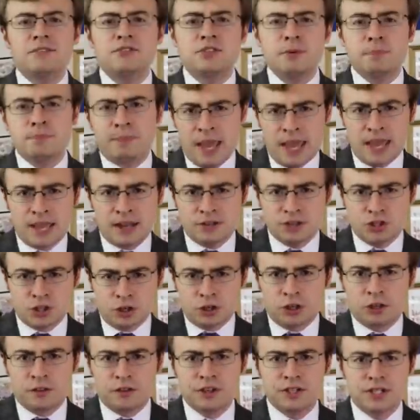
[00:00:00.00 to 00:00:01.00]
of debate
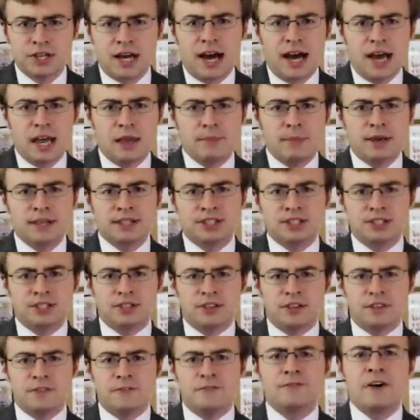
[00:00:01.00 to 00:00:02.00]
during the time as to
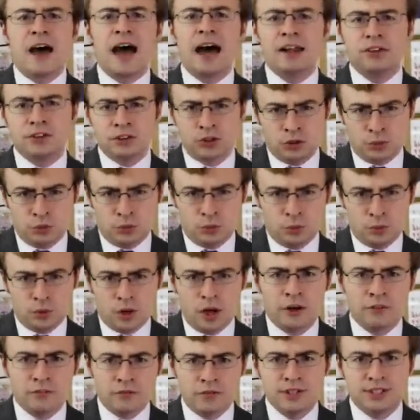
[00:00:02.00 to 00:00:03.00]
the value
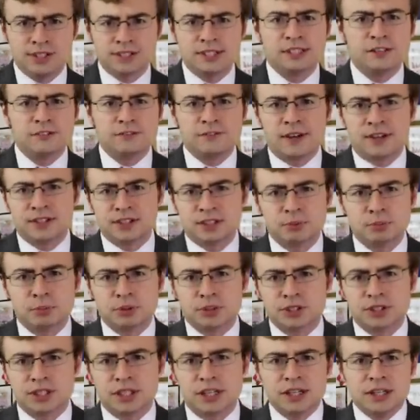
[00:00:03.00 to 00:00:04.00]
of the Sea
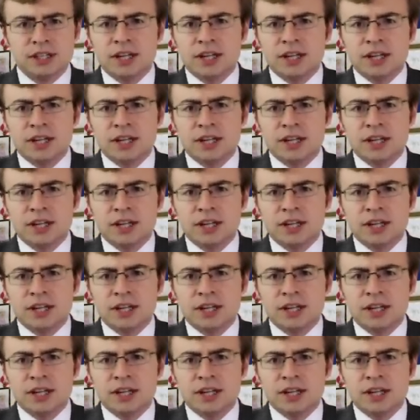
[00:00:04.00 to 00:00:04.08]
Fencibles,